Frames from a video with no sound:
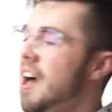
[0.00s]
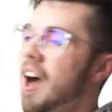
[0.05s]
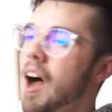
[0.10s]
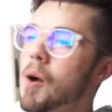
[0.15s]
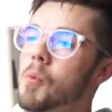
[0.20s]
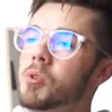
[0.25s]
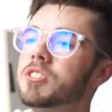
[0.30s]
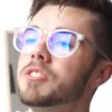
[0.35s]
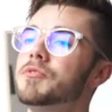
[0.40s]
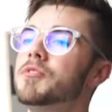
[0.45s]

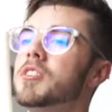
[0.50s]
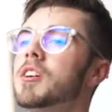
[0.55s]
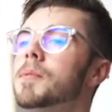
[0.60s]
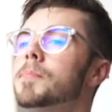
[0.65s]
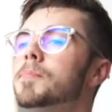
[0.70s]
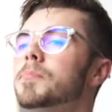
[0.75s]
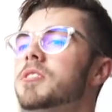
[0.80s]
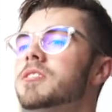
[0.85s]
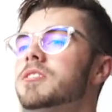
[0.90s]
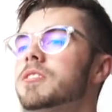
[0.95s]
I'm watching
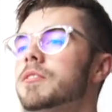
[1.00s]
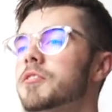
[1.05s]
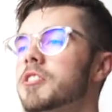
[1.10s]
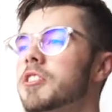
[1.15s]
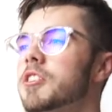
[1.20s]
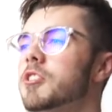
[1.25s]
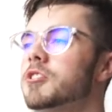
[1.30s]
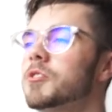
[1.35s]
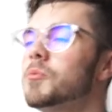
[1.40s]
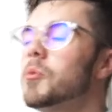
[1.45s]
fucking pizza
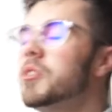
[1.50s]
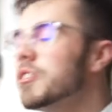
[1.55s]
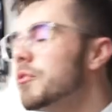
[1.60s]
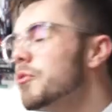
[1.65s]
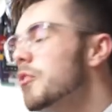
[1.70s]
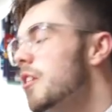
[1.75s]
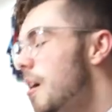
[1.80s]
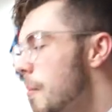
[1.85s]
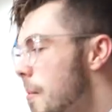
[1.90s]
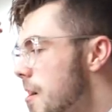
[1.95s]
videos. What the
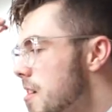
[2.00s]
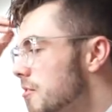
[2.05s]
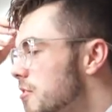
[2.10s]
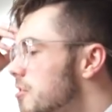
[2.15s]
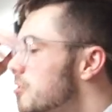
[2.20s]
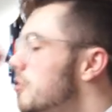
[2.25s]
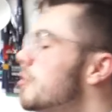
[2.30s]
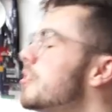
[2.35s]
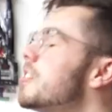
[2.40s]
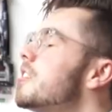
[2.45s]
fuck am I
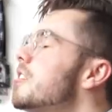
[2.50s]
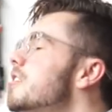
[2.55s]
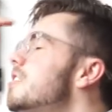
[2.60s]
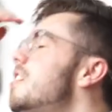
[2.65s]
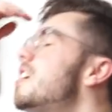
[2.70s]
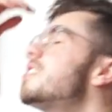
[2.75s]
even doing, dude?